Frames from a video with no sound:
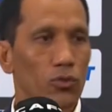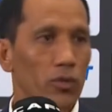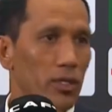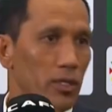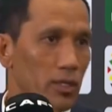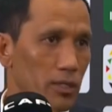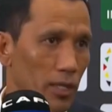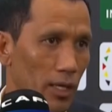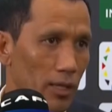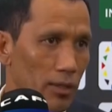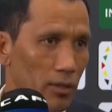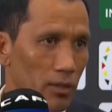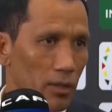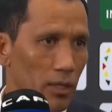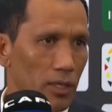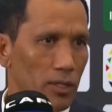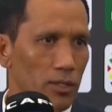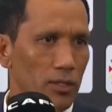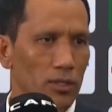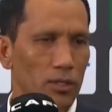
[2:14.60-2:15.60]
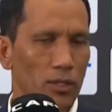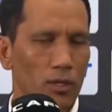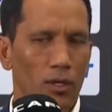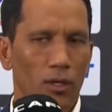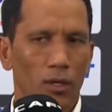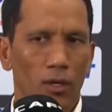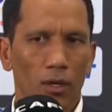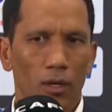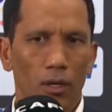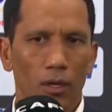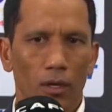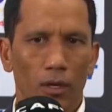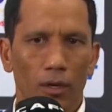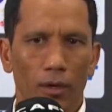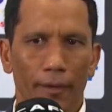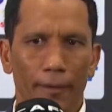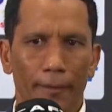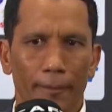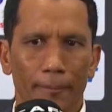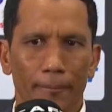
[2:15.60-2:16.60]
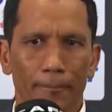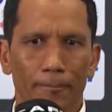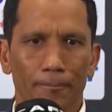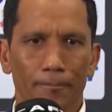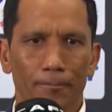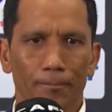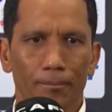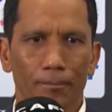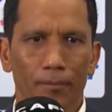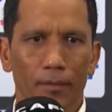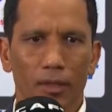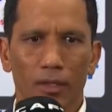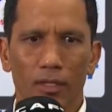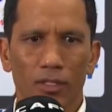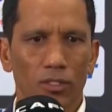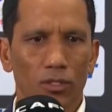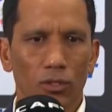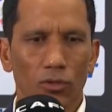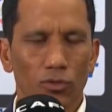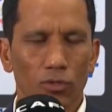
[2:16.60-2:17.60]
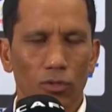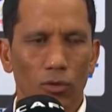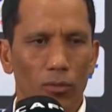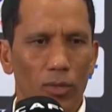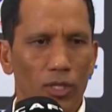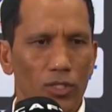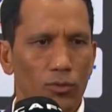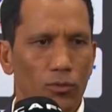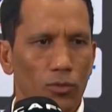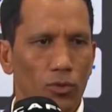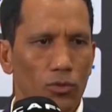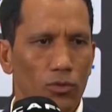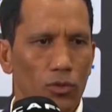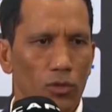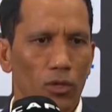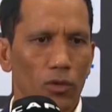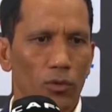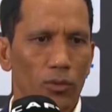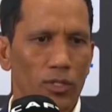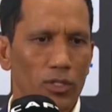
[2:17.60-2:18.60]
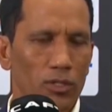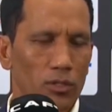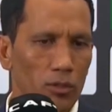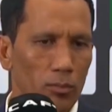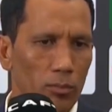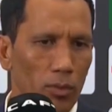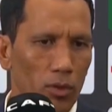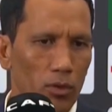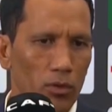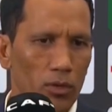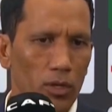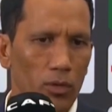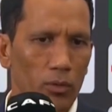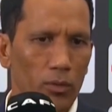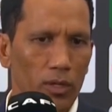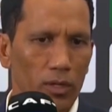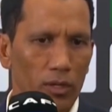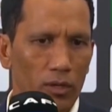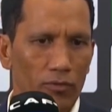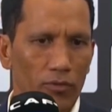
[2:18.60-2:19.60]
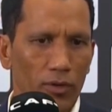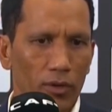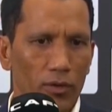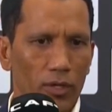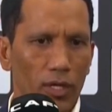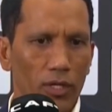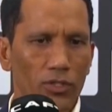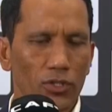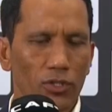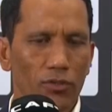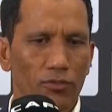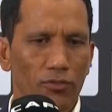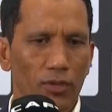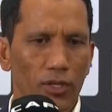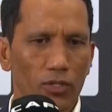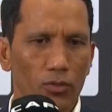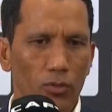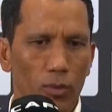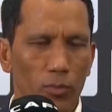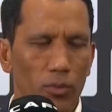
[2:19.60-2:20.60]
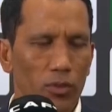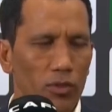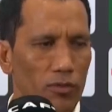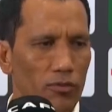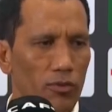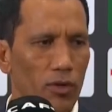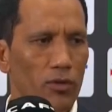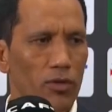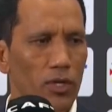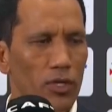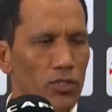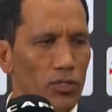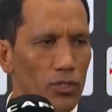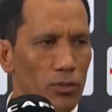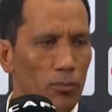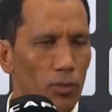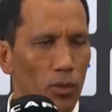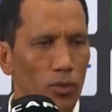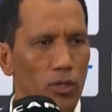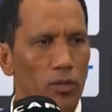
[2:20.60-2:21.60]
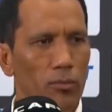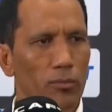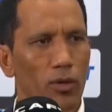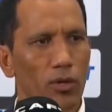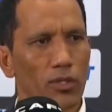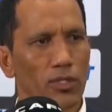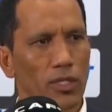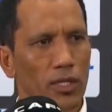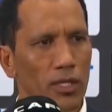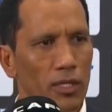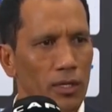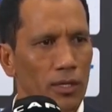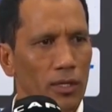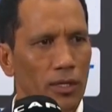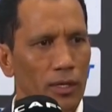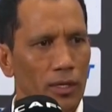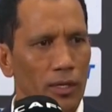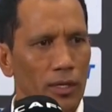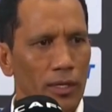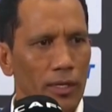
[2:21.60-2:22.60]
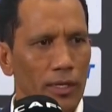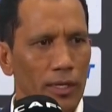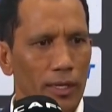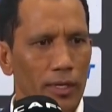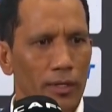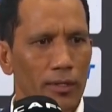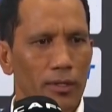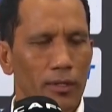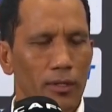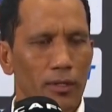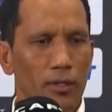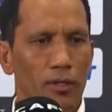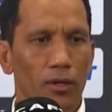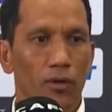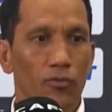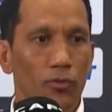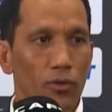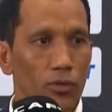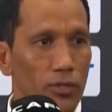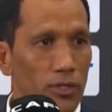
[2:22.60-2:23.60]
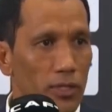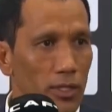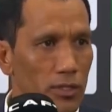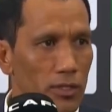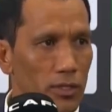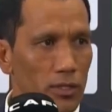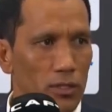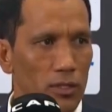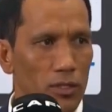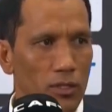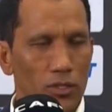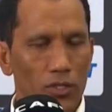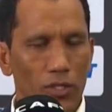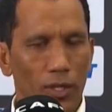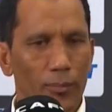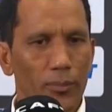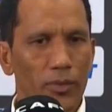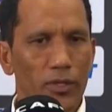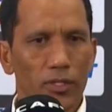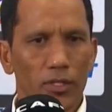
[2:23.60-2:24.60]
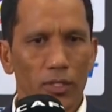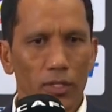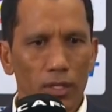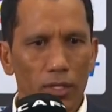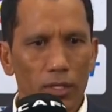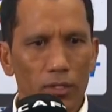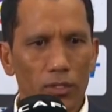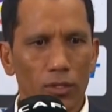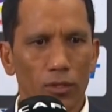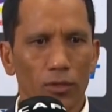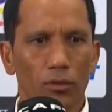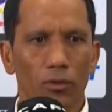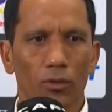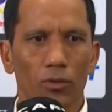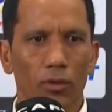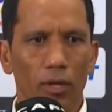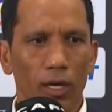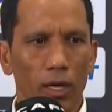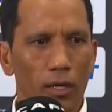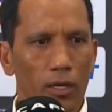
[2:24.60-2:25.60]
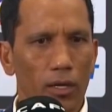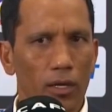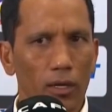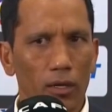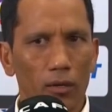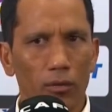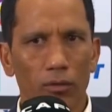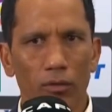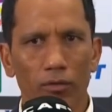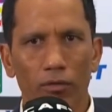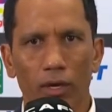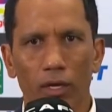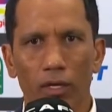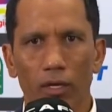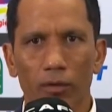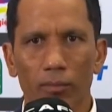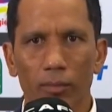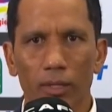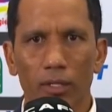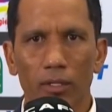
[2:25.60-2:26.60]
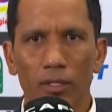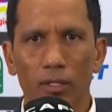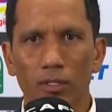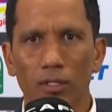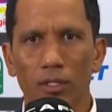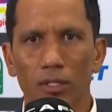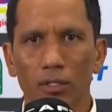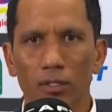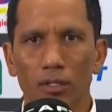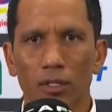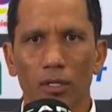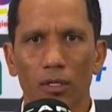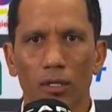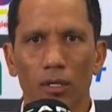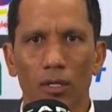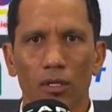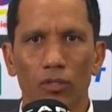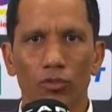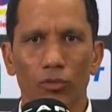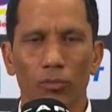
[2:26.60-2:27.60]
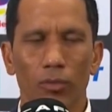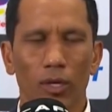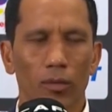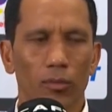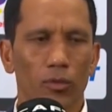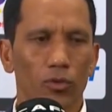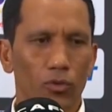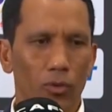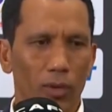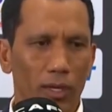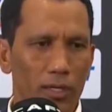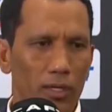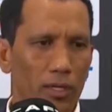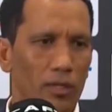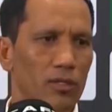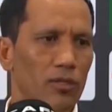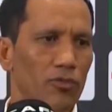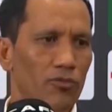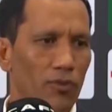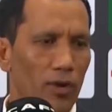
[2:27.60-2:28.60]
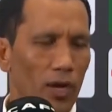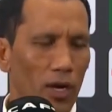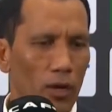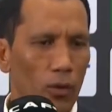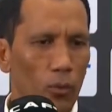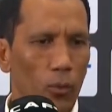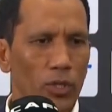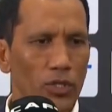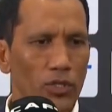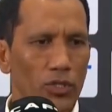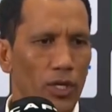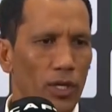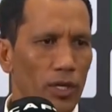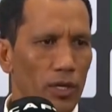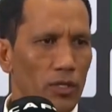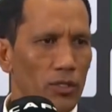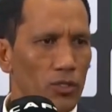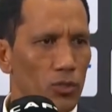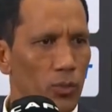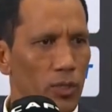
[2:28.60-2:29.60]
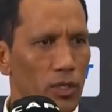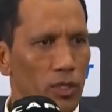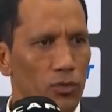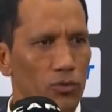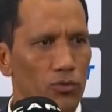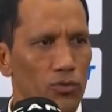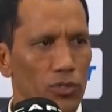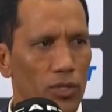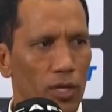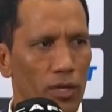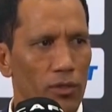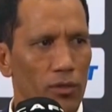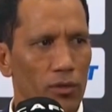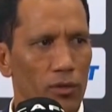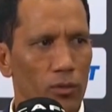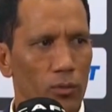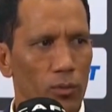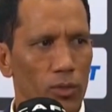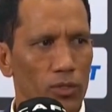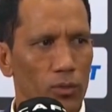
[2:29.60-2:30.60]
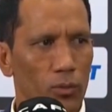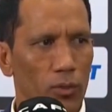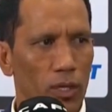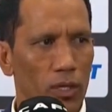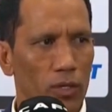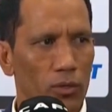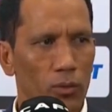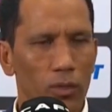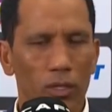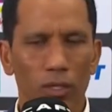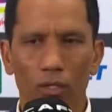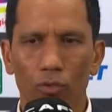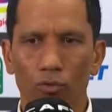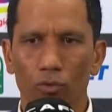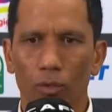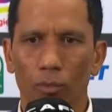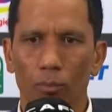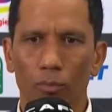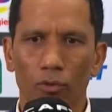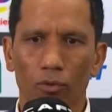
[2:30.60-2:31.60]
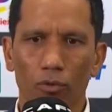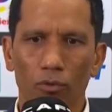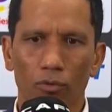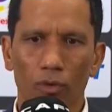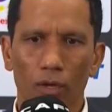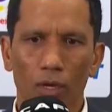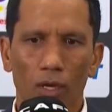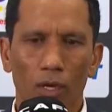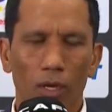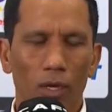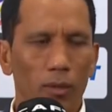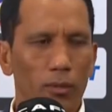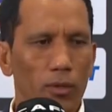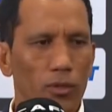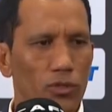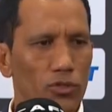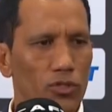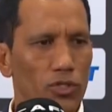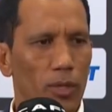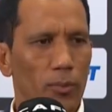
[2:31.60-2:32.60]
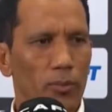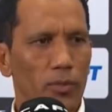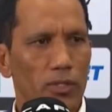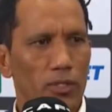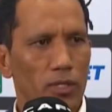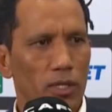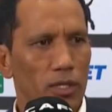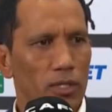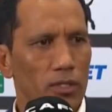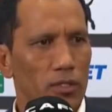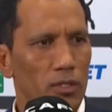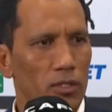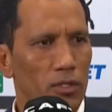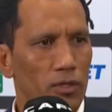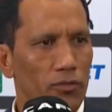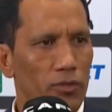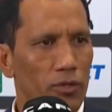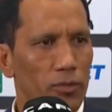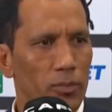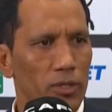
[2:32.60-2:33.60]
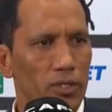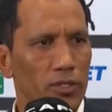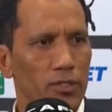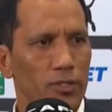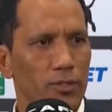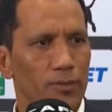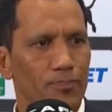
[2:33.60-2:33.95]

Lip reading: a title race, there's still so much more to go. We're still building in the foundation phase. We put the foundation building blocks in. And of course, next season is Champions League. So already we've had our meetings internally to be able to identify which areas we need to strengthen, where do we need to improve, because Champions League is a different beast.